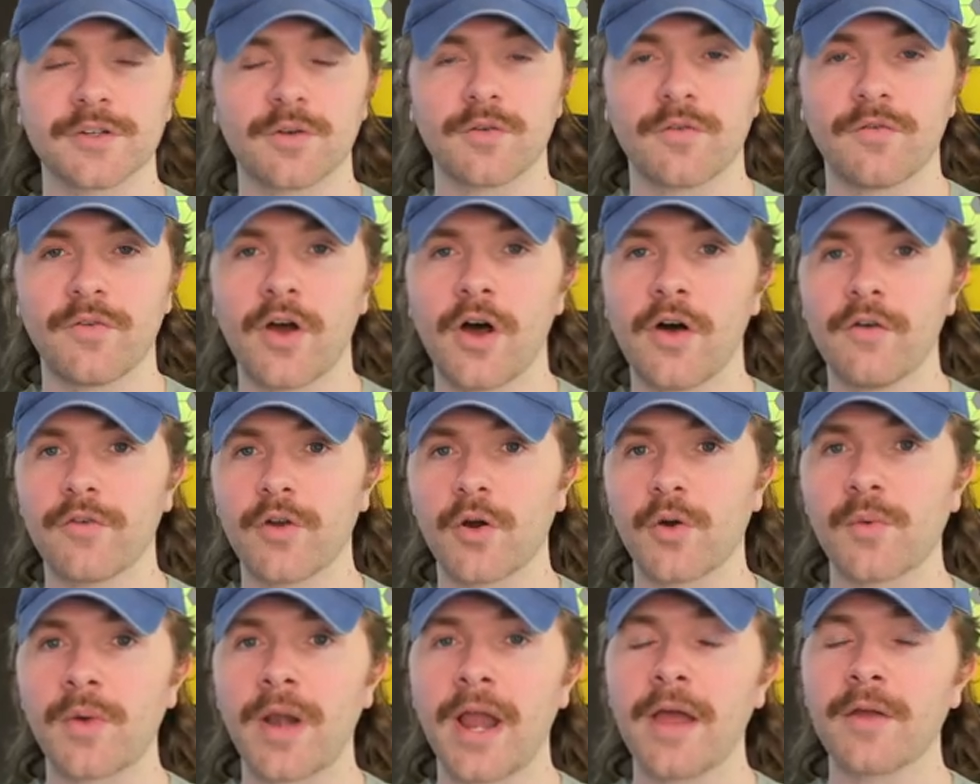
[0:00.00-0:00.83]
revolve
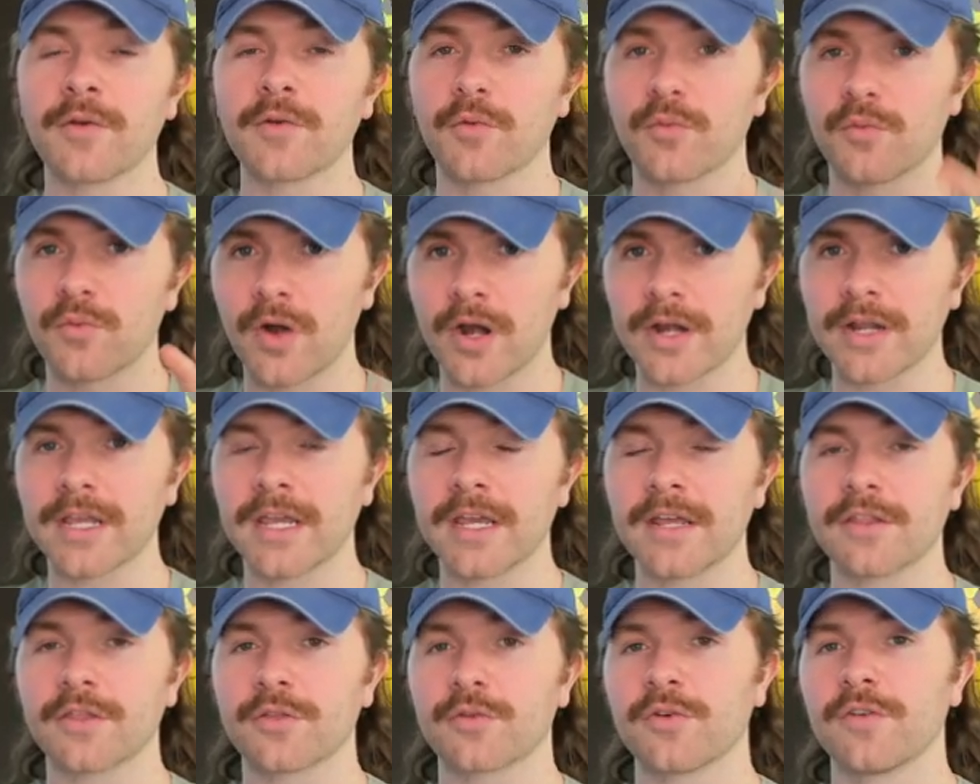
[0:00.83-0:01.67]
around running
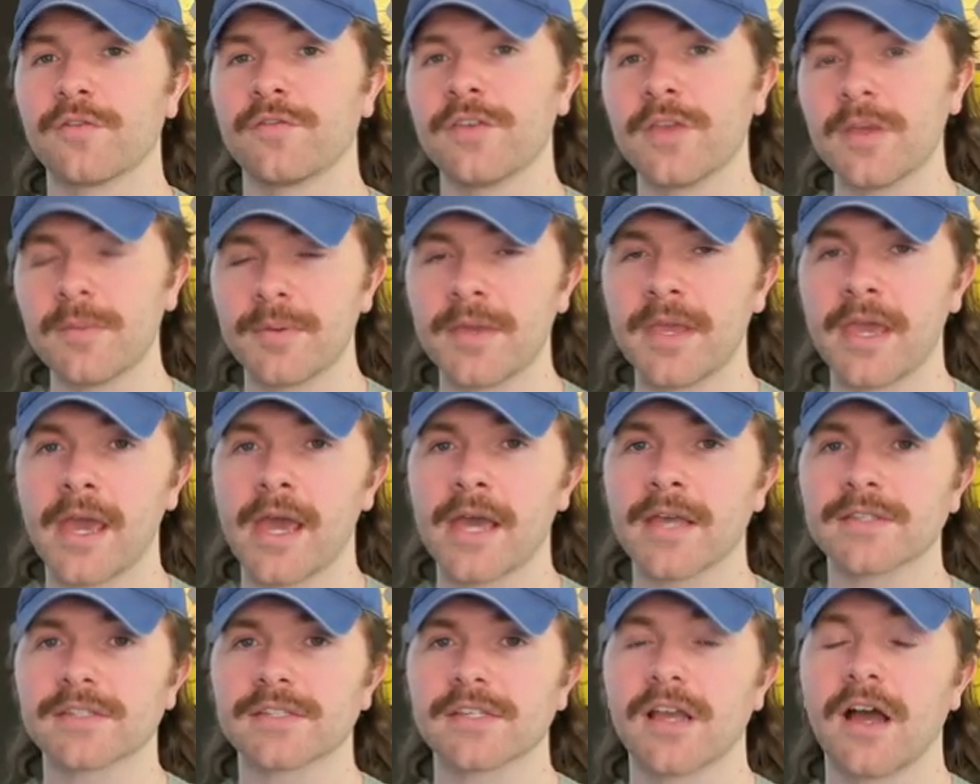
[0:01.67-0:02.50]
it through V P
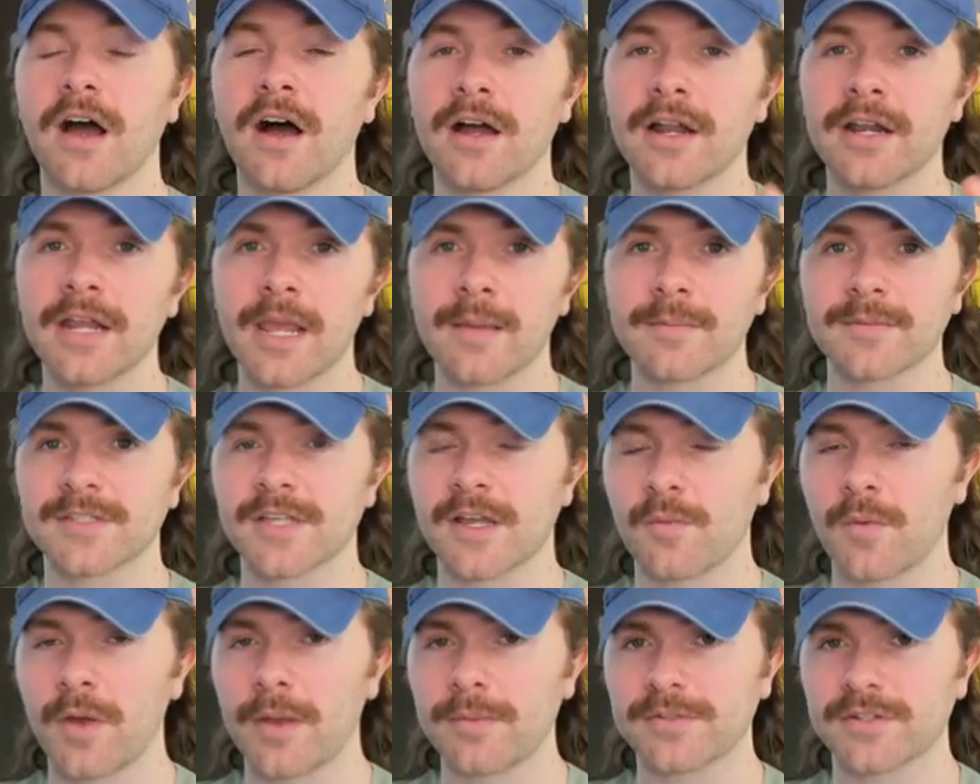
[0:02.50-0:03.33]
S on
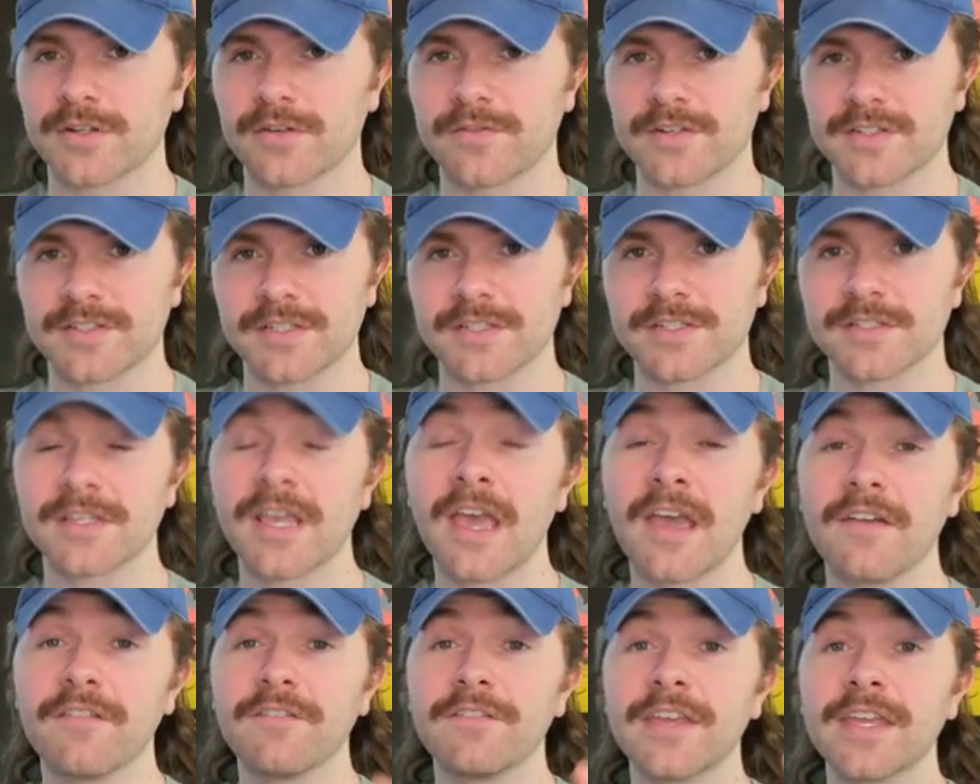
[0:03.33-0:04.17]
Amazon Web Services
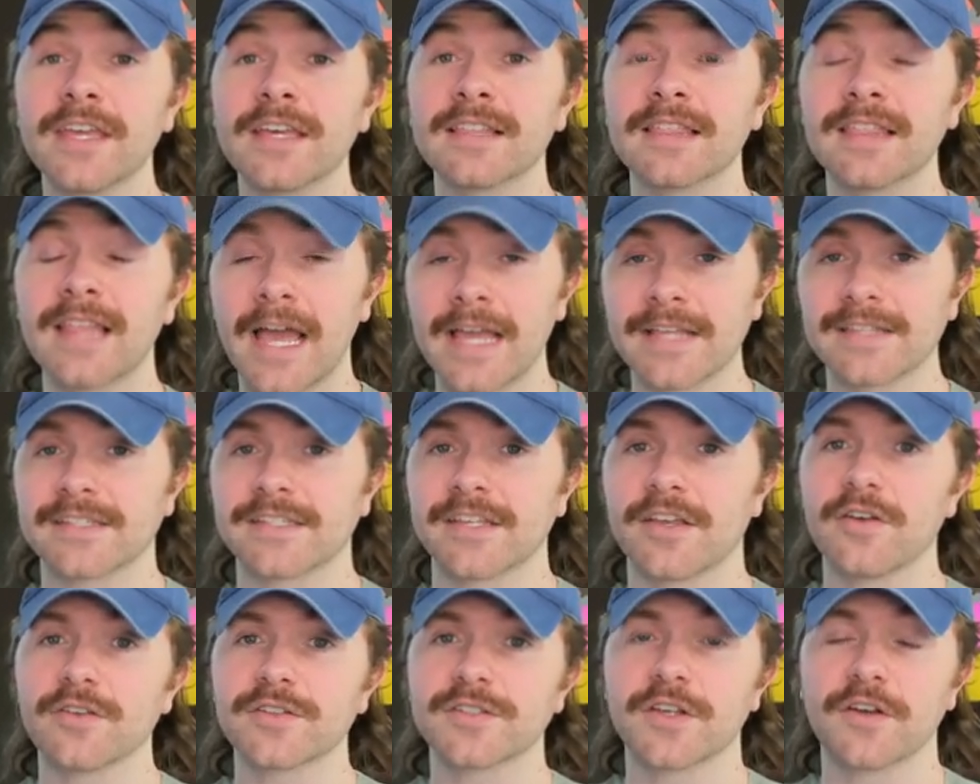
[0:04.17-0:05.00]
via
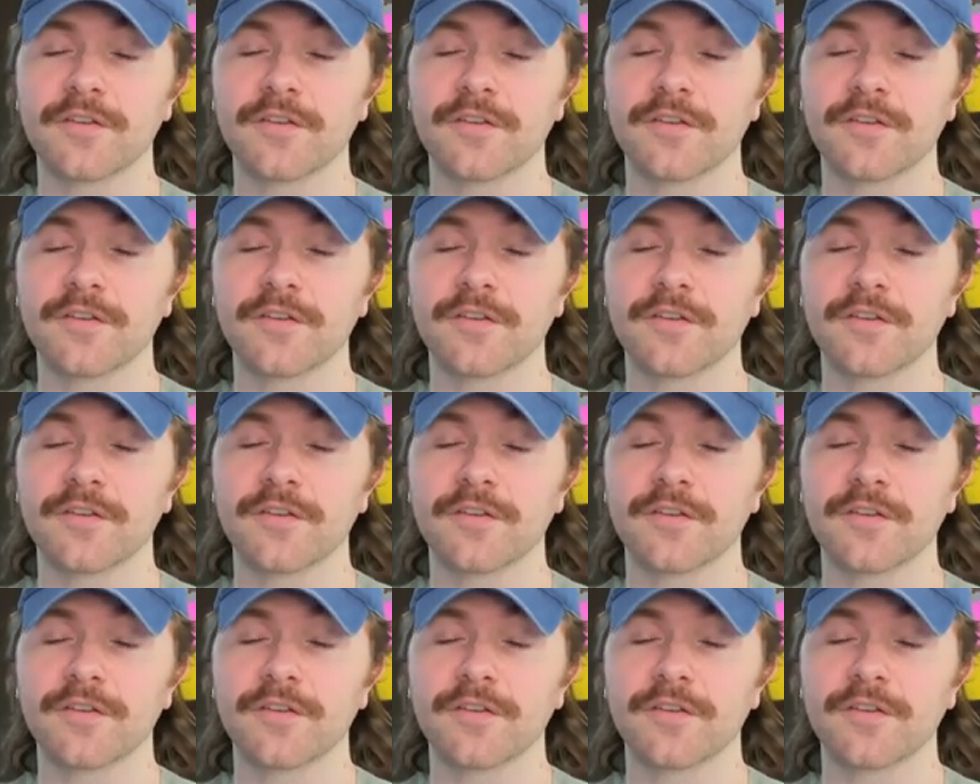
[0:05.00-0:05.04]
LightSail.